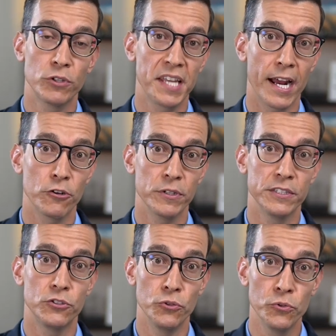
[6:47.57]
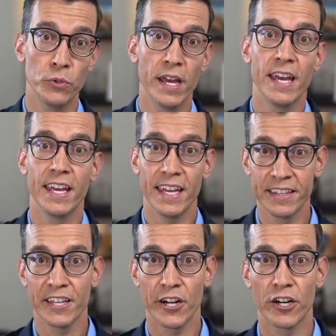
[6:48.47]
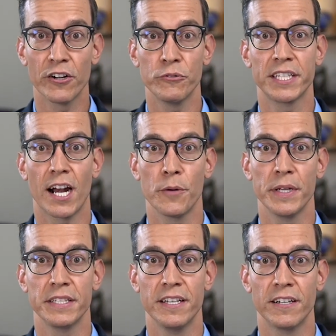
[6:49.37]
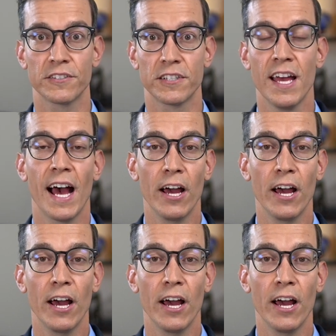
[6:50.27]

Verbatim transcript: retirees do in their retirement years.